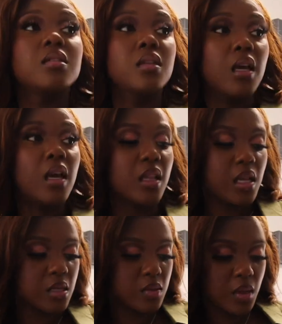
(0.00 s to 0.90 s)
So yeah,
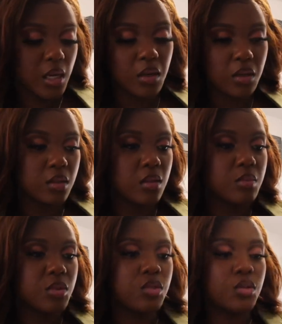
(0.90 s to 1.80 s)
that's what I got. So
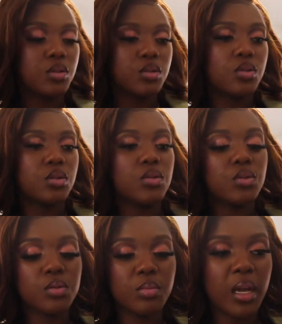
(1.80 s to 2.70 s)
I'm just going to
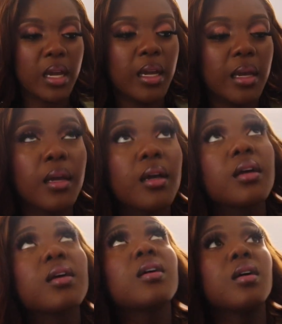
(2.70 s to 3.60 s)
use my
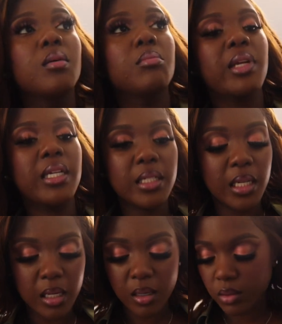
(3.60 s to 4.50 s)

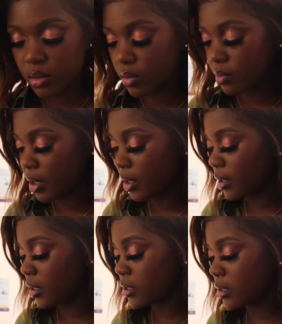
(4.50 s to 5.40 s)
blender now to
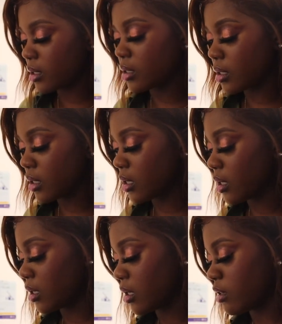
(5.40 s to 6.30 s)
marinate
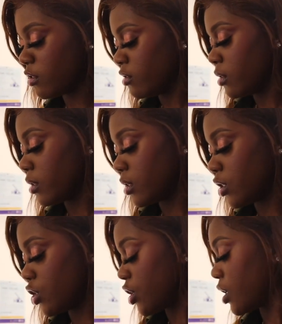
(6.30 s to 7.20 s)
the
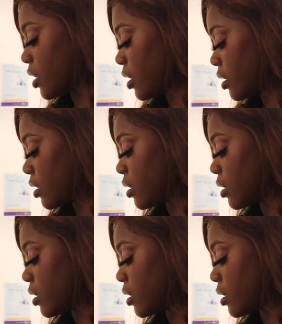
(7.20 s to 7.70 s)
chicken.